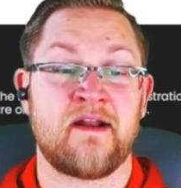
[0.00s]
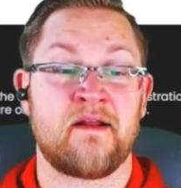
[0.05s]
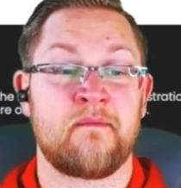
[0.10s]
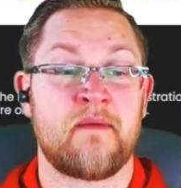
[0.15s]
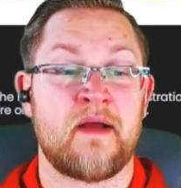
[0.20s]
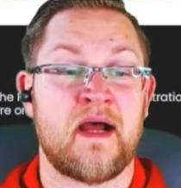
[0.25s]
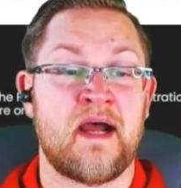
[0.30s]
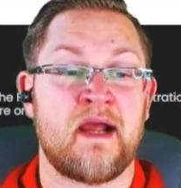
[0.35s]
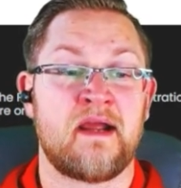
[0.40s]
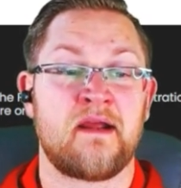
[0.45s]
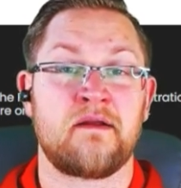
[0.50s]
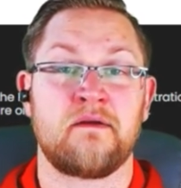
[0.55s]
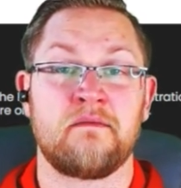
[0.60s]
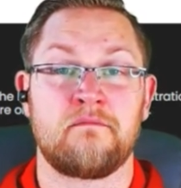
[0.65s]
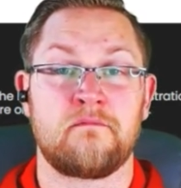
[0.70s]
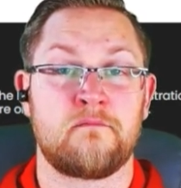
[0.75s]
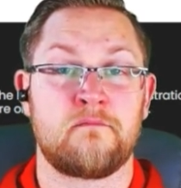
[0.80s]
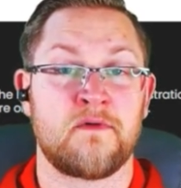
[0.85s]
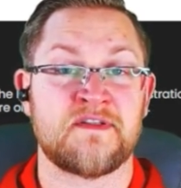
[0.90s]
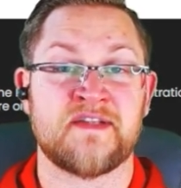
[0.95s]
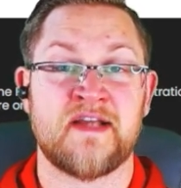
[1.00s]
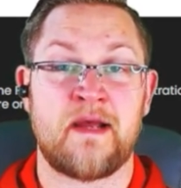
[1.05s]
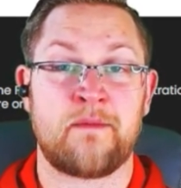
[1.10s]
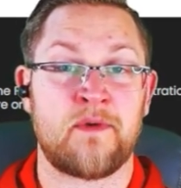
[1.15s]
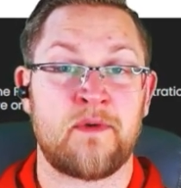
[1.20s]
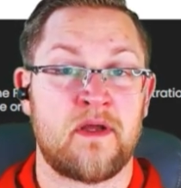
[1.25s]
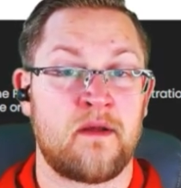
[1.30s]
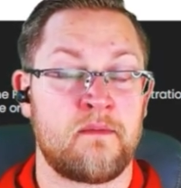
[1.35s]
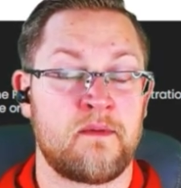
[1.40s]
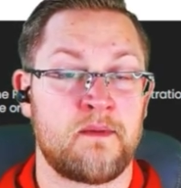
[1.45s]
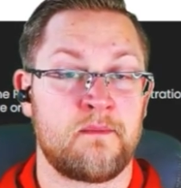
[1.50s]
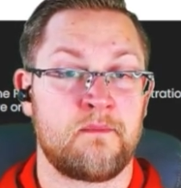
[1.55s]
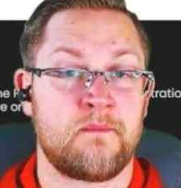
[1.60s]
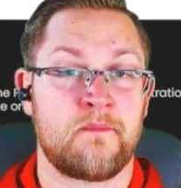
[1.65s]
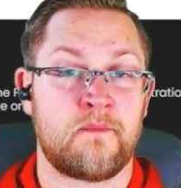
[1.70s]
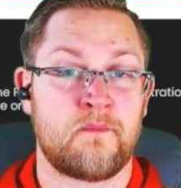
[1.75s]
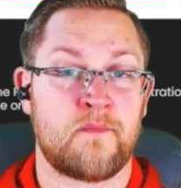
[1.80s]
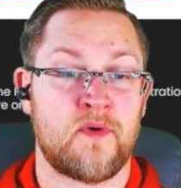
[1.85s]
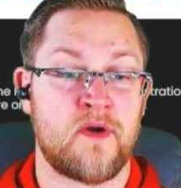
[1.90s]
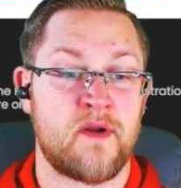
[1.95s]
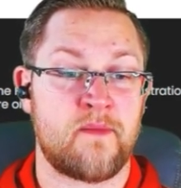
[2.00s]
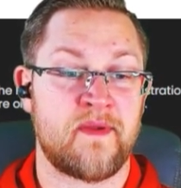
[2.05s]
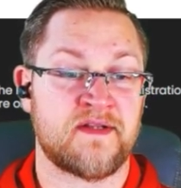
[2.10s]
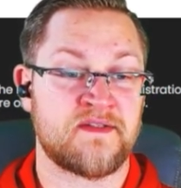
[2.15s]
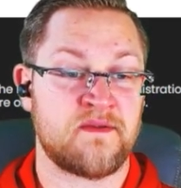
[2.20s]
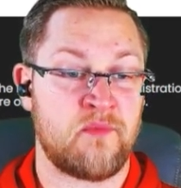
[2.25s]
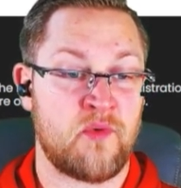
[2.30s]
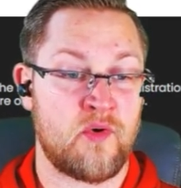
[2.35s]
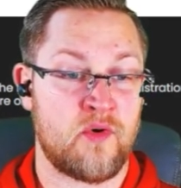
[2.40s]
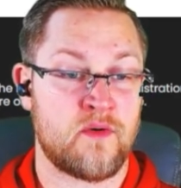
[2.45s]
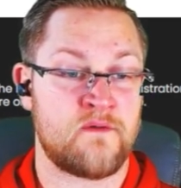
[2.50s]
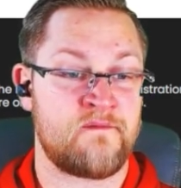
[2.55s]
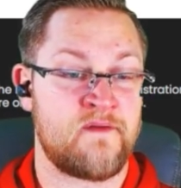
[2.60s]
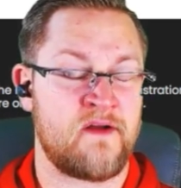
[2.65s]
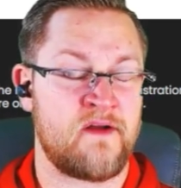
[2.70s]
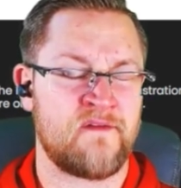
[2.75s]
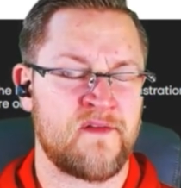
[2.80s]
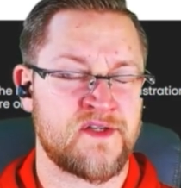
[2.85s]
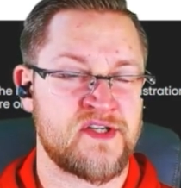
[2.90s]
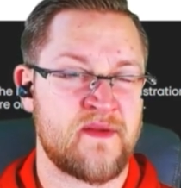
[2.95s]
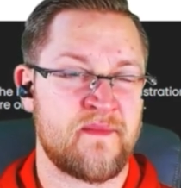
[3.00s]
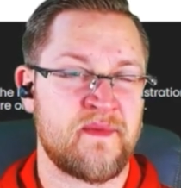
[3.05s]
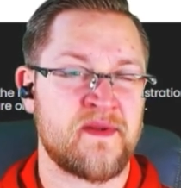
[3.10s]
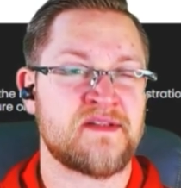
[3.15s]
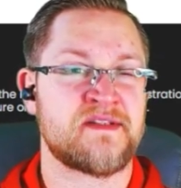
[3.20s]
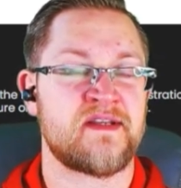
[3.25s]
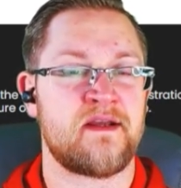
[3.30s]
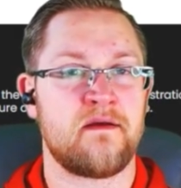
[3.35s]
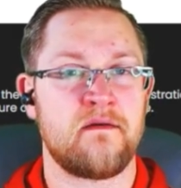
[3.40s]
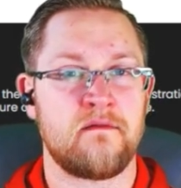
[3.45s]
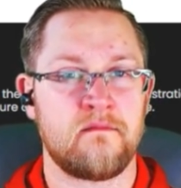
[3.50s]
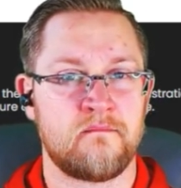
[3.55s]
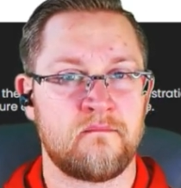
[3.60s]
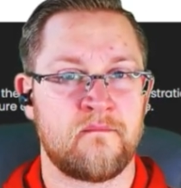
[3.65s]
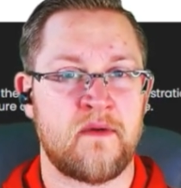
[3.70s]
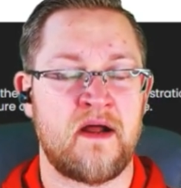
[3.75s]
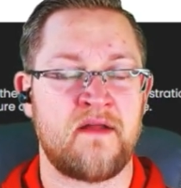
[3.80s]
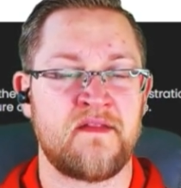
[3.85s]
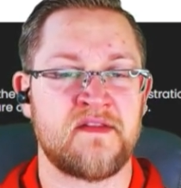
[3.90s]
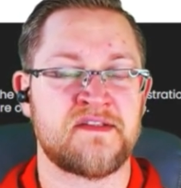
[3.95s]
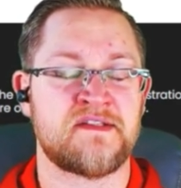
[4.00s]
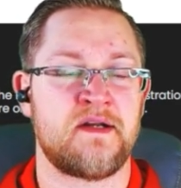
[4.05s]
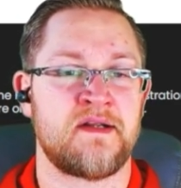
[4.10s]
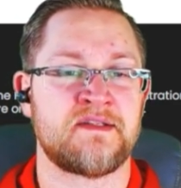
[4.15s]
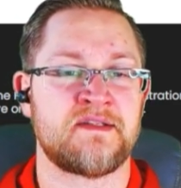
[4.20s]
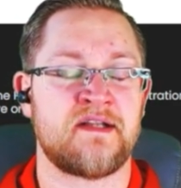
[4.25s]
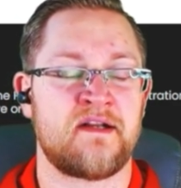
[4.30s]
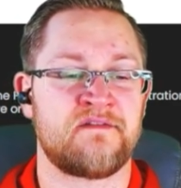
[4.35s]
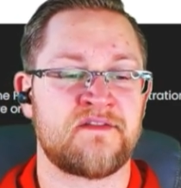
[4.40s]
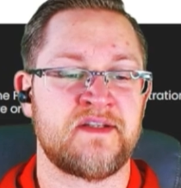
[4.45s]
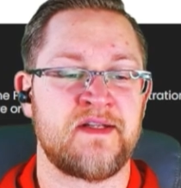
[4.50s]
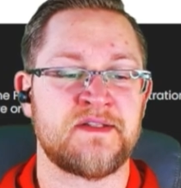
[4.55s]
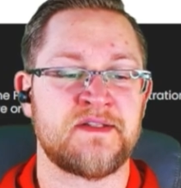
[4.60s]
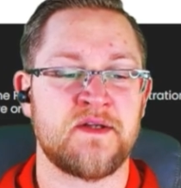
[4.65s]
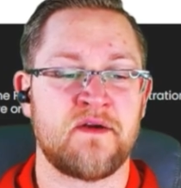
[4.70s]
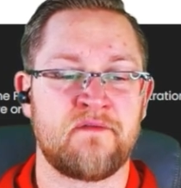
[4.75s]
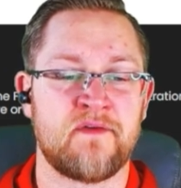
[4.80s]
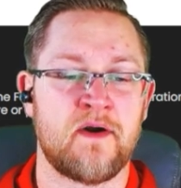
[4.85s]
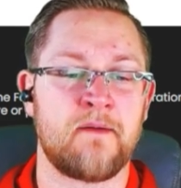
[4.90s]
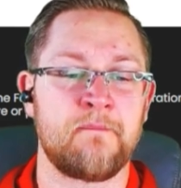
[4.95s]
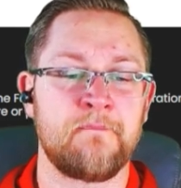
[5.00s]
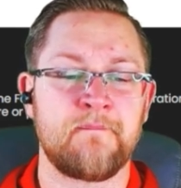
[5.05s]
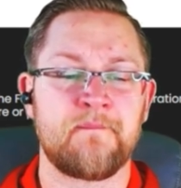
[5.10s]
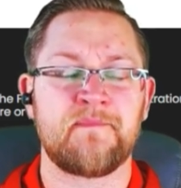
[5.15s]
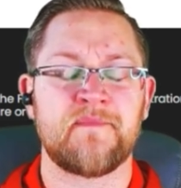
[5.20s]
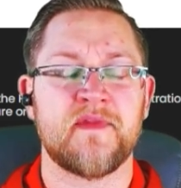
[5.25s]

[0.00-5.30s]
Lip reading: I would say I'm a pretty big supporter of alpha GPC on the studies that I've seen so far.